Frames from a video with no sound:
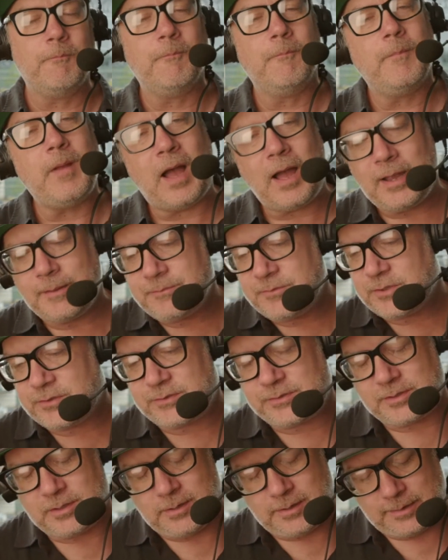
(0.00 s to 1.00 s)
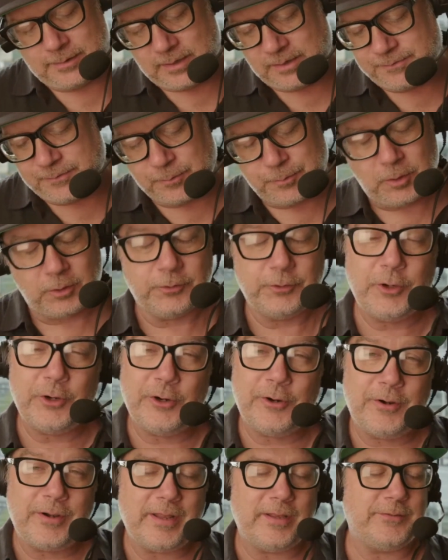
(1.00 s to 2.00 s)
I'm just a football
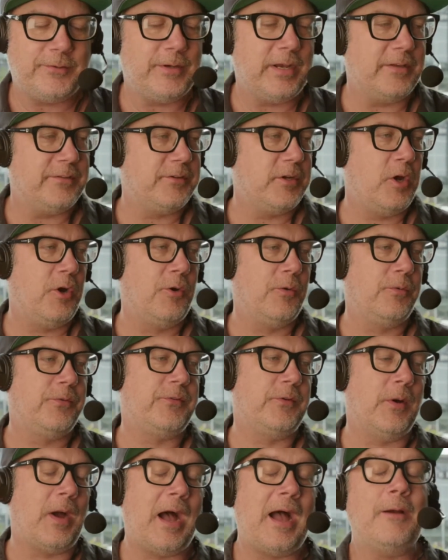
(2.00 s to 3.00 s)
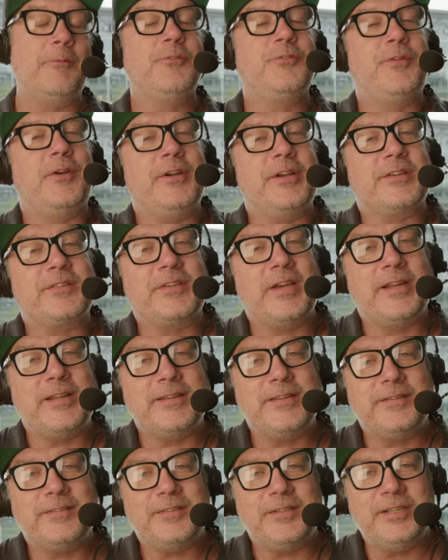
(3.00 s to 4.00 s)
nerd, as you guys know, so I was very
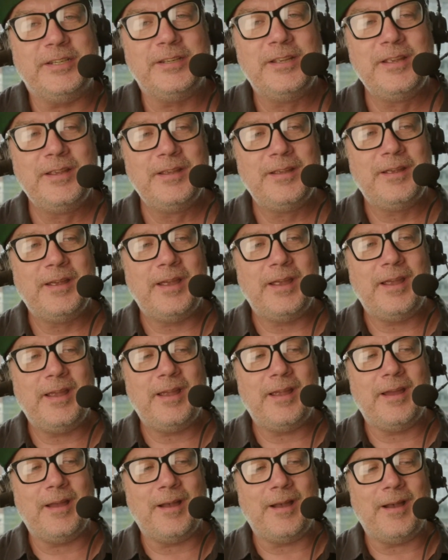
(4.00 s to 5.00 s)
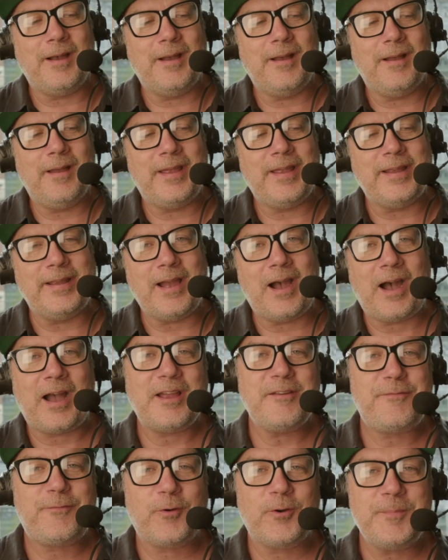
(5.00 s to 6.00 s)
excited to see a
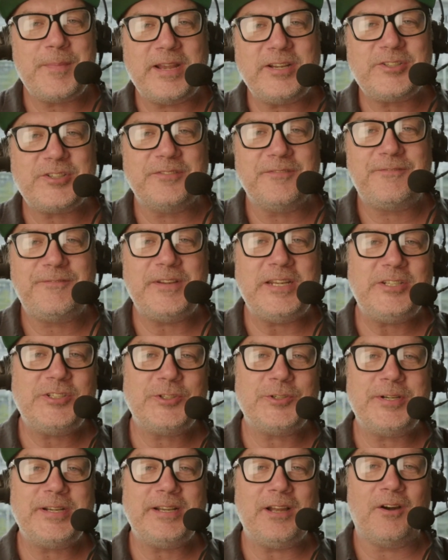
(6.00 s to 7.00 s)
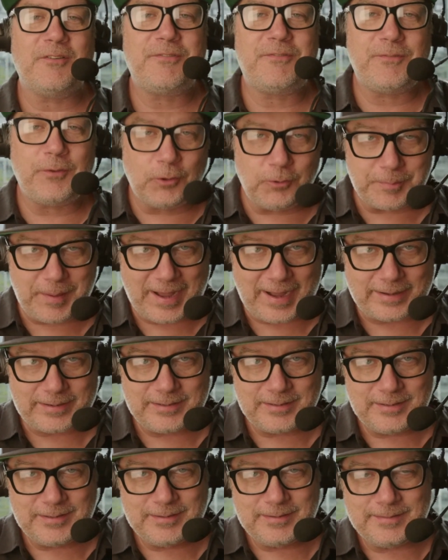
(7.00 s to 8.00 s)
I formation featuring a
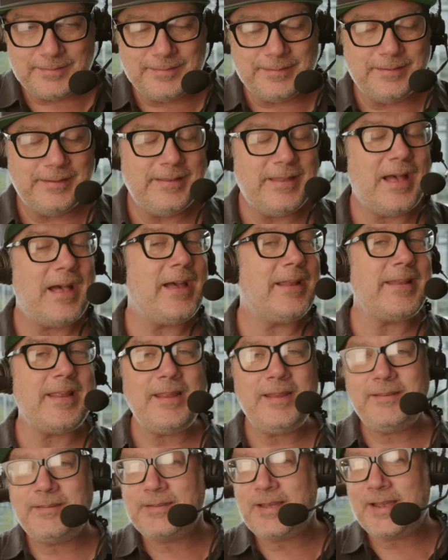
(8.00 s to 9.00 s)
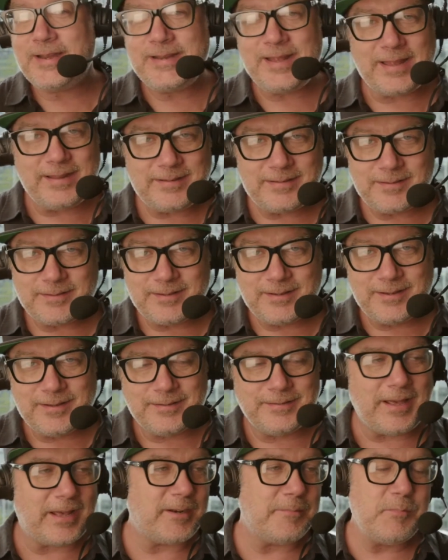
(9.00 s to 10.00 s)
fullback, not a tight end,
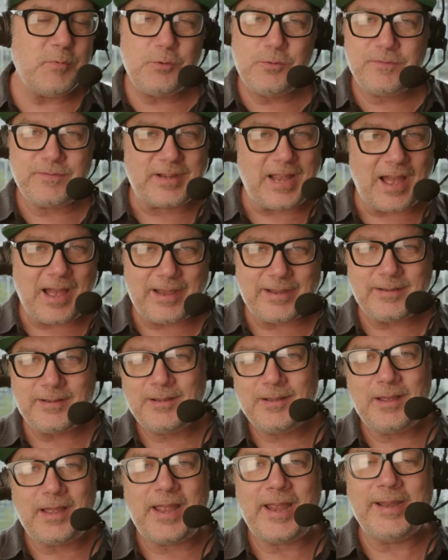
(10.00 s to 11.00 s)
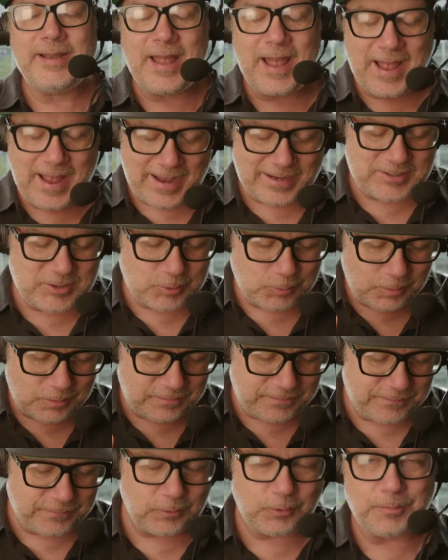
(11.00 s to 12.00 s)
not a move guy, an actual
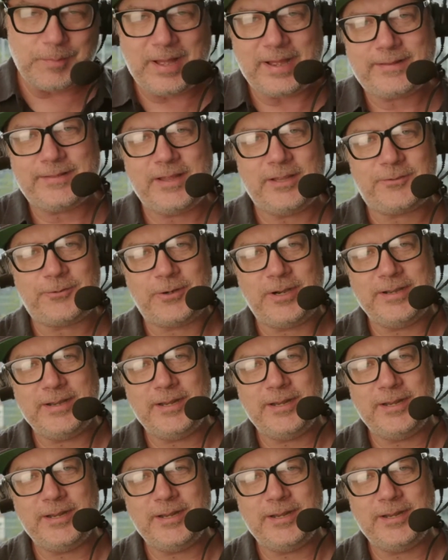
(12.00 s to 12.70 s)
fullback. That's right.